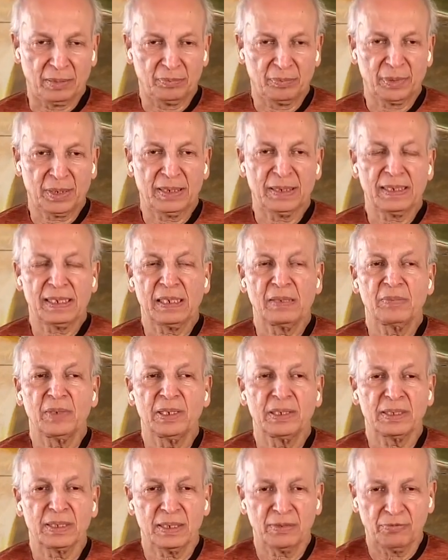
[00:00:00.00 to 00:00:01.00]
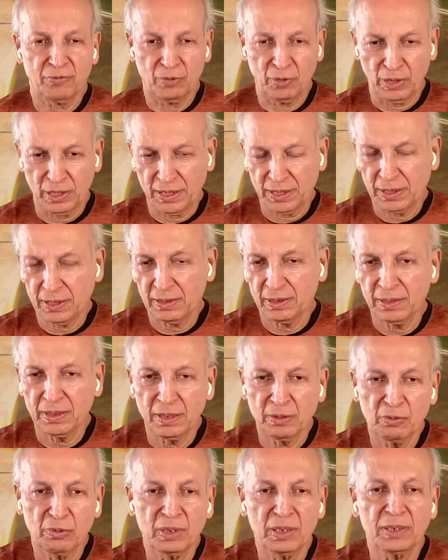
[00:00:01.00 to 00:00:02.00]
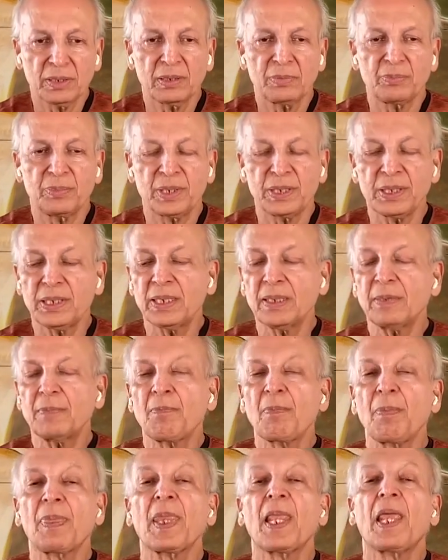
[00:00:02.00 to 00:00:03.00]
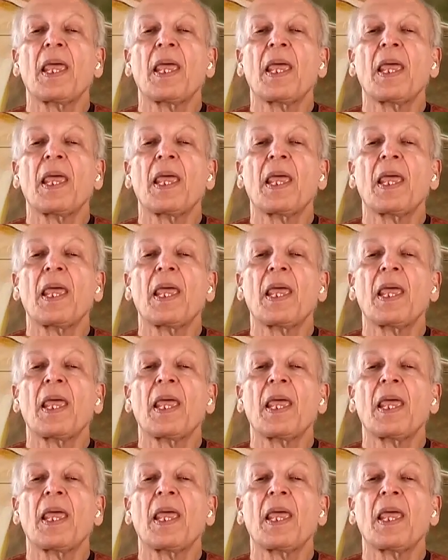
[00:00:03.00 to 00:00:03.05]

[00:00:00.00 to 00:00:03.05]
Pranayama is a voluntary regulated breathing,